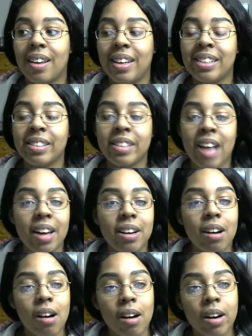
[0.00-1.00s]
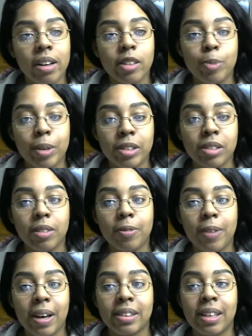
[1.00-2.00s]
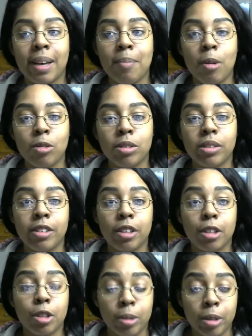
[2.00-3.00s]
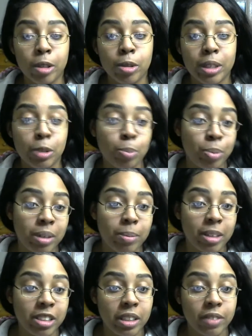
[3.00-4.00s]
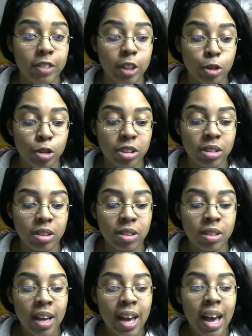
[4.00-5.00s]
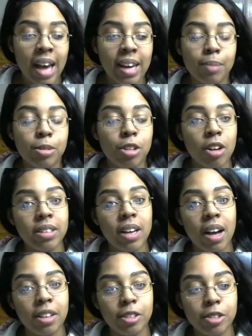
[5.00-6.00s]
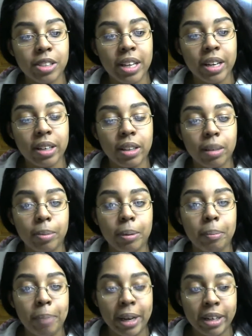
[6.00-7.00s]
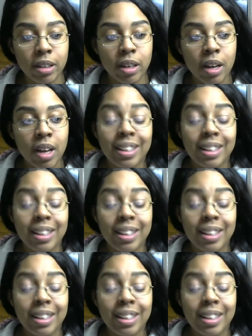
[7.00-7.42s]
It's kind of hard, especially the fact that most of your crew is pretty much evolutions, and I'm starting to understand a little bit better.